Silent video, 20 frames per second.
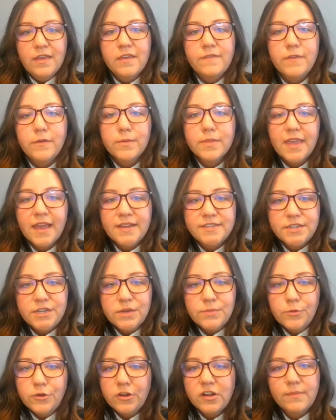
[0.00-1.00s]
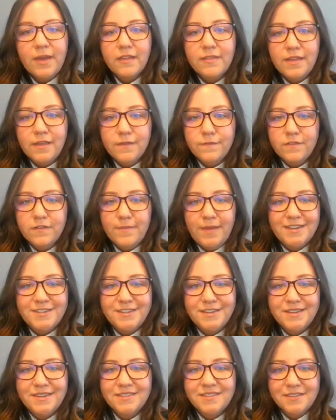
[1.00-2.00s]
If you would like to know more about the
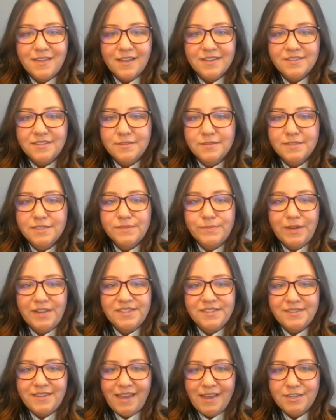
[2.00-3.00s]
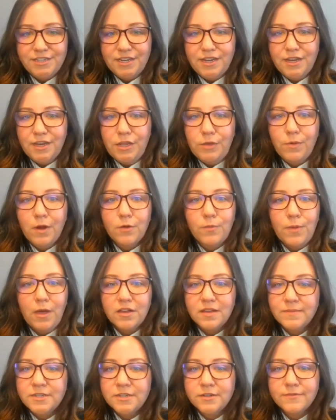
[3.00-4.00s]
information discussed in this presentation, you are
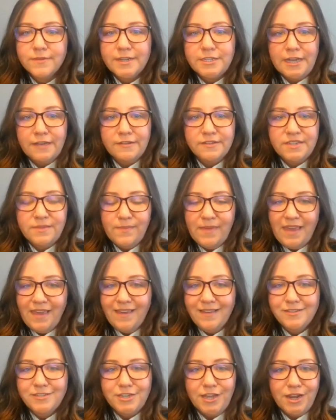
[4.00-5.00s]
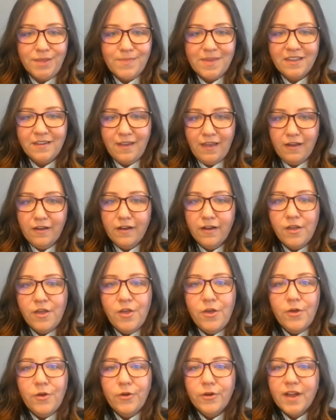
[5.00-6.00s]
welcome to reach out to me, Jenna Macnair,
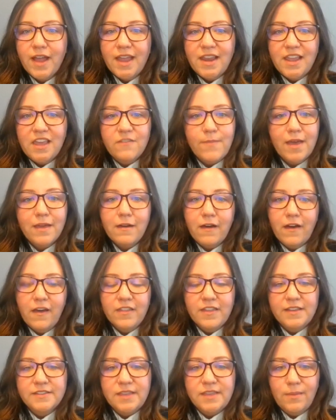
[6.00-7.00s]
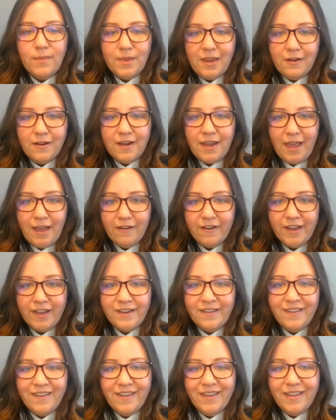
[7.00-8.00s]
or any of my colleagues at Macnair &
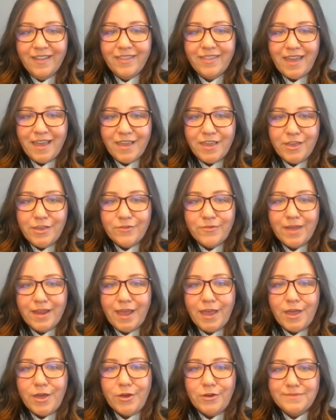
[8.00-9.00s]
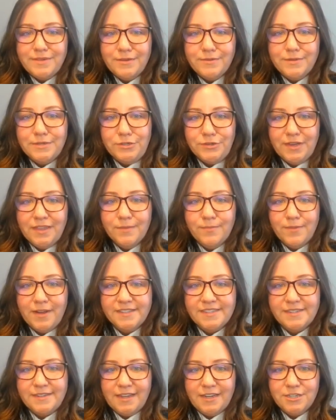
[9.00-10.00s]
Harrod. Thank you, and I hope you enjoyed the
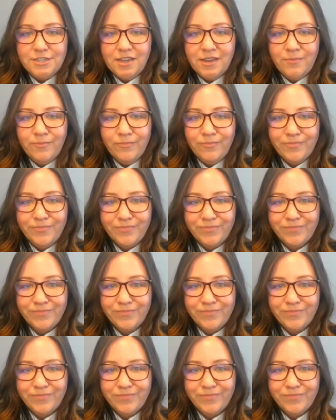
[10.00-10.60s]
presentation.